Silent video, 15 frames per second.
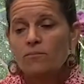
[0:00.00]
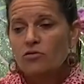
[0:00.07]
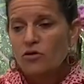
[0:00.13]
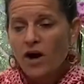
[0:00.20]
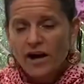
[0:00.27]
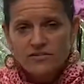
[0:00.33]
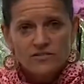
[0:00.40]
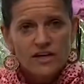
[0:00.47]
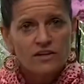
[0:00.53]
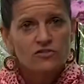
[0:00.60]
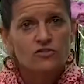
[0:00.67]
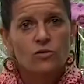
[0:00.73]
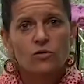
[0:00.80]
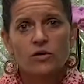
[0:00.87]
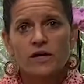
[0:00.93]

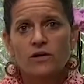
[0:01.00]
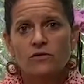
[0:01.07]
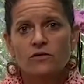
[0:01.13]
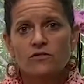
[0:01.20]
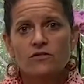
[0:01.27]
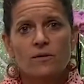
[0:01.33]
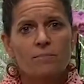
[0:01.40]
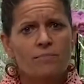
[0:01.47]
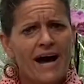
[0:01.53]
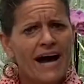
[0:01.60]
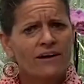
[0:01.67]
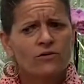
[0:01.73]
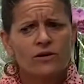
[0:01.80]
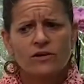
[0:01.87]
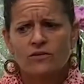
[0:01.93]
processed oils, the
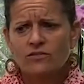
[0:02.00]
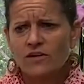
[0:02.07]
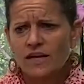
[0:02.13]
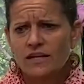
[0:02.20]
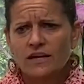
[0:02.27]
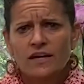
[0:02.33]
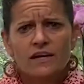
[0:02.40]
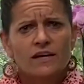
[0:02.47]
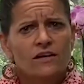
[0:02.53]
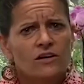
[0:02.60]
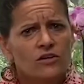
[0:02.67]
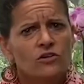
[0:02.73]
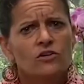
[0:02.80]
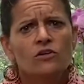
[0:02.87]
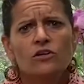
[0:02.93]
bad oils like
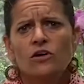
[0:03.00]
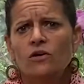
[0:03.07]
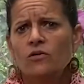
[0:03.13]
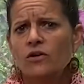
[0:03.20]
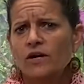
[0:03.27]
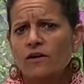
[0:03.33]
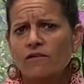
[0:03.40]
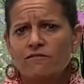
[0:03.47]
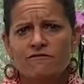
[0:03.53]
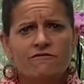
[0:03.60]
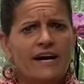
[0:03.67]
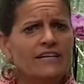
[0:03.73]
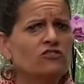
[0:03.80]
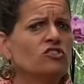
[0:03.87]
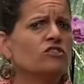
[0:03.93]
canola oil,
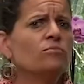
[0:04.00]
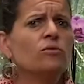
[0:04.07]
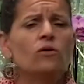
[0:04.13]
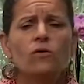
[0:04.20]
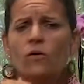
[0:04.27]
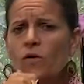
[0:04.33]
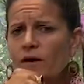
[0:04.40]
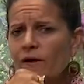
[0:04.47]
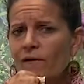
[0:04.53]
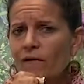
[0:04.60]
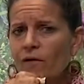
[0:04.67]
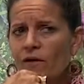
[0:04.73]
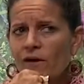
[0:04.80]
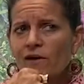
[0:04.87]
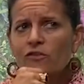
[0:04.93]
vegetable
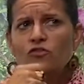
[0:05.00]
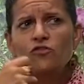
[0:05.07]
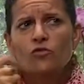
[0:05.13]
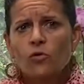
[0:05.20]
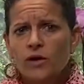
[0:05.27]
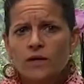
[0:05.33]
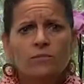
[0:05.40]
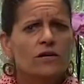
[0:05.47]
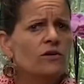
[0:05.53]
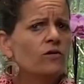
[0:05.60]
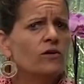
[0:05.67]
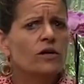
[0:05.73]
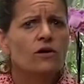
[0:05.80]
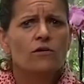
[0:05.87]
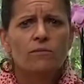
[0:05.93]
oil, soybean
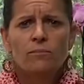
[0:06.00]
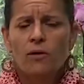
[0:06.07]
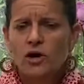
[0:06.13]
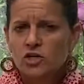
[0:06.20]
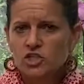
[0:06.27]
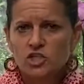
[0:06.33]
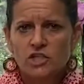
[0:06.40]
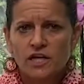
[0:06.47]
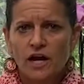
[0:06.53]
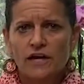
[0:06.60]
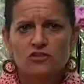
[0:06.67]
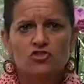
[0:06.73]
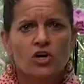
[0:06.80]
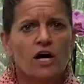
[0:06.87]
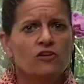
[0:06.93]
oil, partially
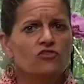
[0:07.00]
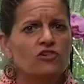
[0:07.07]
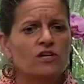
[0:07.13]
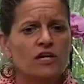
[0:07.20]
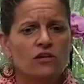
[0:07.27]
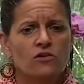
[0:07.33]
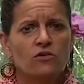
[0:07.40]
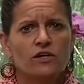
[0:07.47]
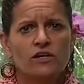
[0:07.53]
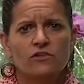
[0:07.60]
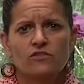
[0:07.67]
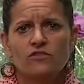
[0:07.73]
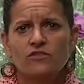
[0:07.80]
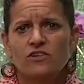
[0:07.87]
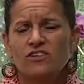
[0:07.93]
hydrogenated
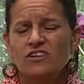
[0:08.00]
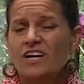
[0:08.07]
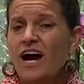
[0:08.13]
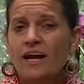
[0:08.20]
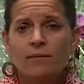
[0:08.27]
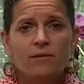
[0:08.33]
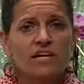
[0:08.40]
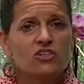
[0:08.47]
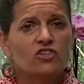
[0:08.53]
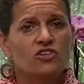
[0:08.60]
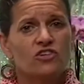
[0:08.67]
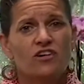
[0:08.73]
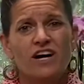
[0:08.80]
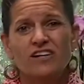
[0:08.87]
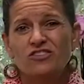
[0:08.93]
oils. You got to make sure
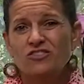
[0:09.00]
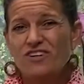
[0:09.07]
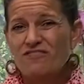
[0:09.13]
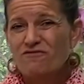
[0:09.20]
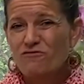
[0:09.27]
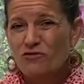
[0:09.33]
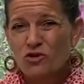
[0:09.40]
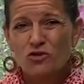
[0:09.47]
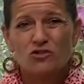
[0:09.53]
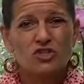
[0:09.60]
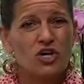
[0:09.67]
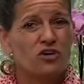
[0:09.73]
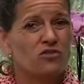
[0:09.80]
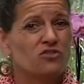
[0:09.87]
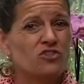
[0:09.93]
you're not doing
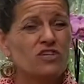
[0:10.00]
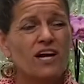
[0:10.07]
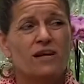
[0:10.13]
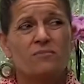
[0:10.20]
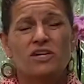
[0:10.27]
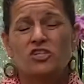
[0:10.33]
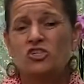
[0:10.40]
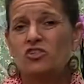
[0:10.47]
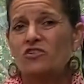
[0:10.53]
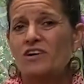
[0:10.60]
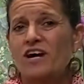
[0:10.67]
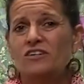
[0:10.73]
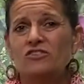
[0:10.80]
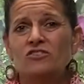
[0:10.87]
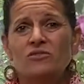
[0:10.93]
fructose. You got to make sure you're
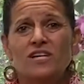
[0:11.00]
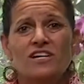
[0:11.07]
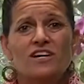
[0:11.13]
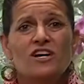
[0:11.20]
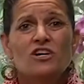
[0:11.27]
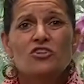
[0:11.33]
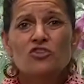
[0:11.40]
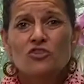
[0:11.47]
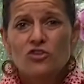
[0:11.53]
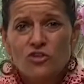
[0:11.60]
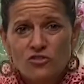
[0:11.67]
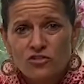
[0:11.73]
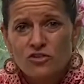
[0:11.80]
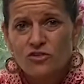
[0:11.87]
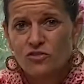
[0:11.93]
not doing
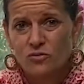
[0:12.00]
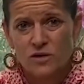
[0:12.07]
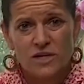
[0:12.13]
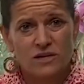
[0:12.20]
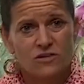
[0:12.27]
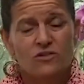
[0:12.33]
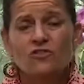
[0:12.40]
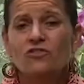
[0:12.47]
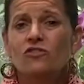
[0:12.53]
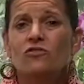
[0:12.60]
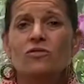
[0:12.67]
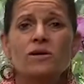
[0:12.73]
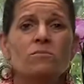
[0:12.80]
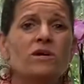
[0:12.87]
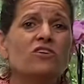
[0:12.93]
NutraSweet.
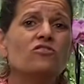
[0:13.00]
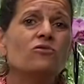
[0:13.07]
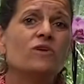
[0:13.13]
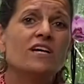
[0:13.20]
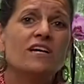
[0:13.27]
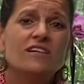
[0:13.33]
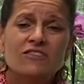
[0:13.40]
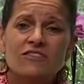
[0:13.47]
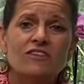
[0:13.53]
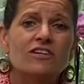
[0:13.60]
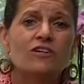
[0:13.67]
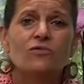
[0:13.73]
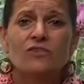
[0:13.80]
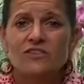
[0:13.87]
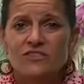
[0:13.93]
NutraSweet makes you
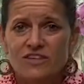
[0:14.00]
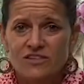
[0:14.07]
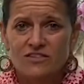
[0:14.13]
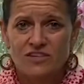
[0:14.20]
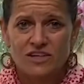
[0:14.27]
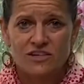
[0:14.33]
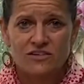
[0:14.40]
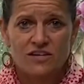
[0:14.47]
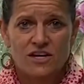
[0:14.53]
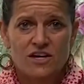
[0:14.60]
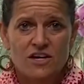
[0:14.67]
insulin resistant.